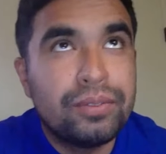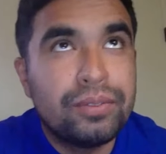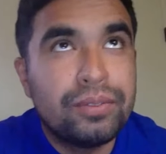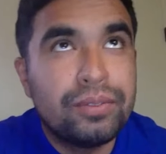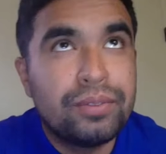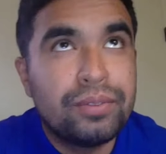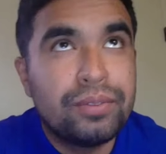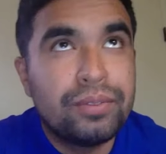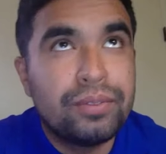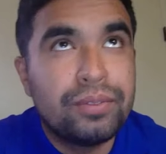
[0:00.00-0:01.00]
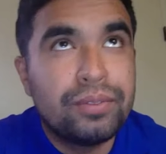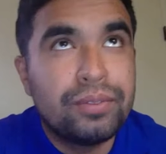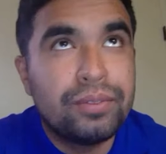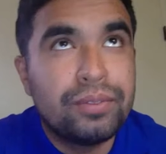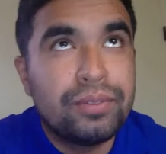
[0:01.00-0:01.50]
you're not
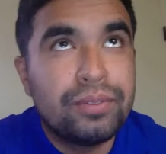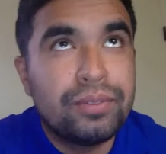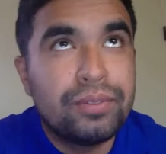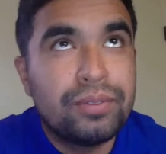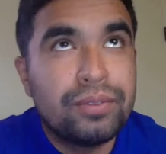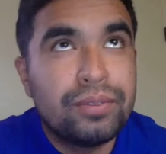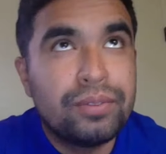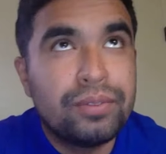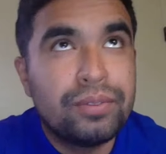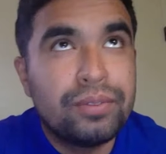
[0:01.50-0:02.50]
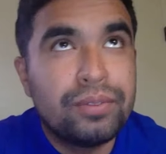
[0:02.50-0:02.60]
really playing